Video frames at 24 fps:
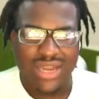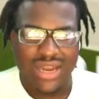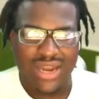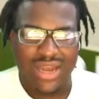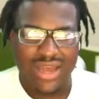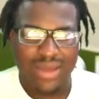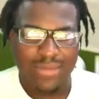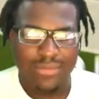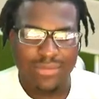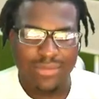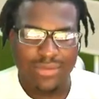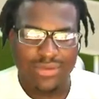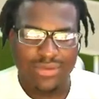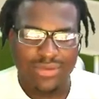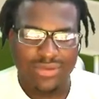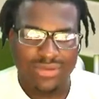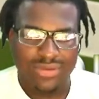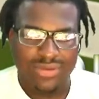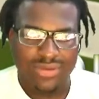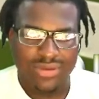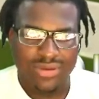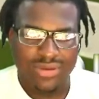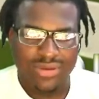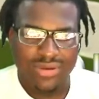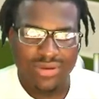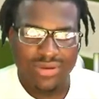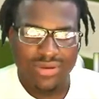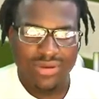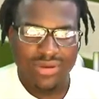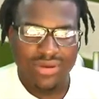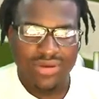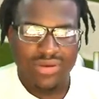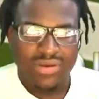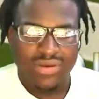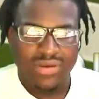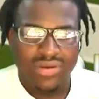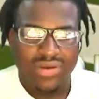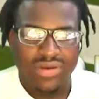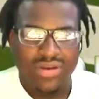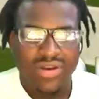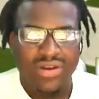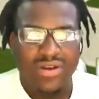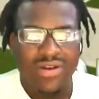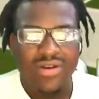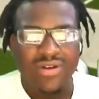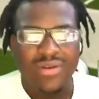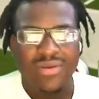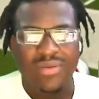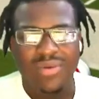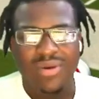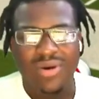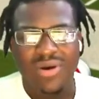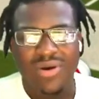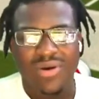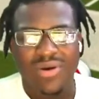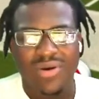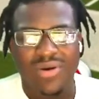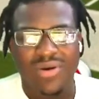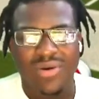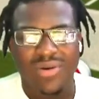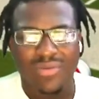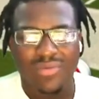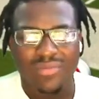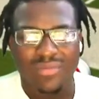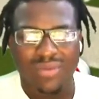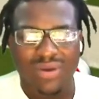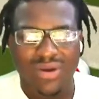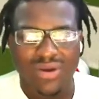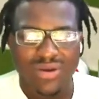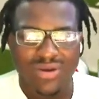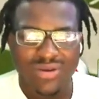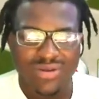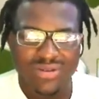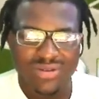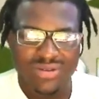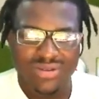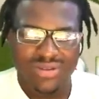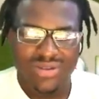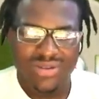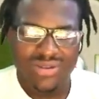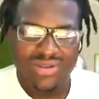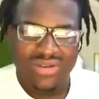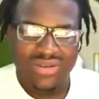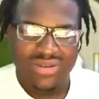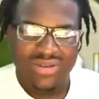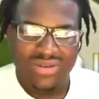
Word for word: let that happen. Come on, bro.